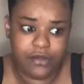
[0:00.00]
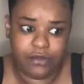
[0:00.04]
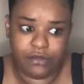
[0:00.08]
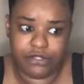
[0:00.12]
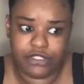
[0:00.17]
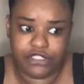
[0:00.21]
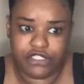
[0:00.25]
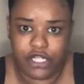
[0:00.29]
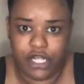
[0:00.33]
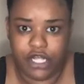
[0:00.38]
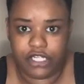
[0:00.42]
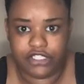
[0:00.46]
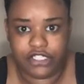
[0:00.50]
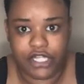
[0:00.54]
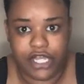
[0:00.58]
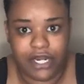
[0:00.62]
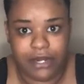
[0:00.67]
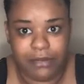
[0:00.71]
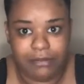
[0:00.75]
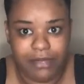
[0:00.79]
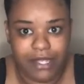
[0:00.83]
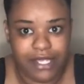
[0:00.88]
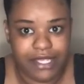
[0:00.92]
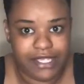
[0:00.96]
what y'all trying
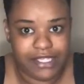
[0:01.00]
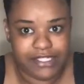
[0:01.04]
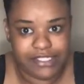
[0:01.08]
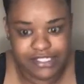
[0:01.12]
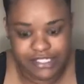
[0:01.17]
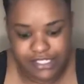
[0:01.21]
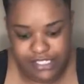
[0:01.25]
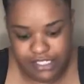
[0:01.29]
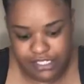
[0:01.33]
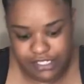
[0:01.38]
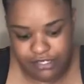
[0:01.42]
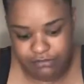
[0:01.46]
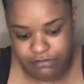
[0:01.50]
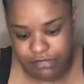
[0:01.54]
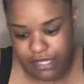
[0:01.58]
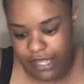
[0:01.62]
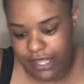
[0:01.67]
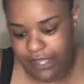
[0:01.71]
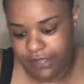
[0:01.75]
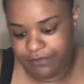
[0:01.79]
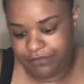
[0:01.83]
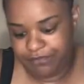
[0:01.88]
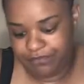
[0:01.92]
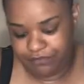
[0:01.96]
to make it seem
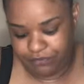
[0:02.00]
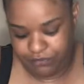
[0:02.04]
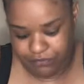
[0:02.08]
like.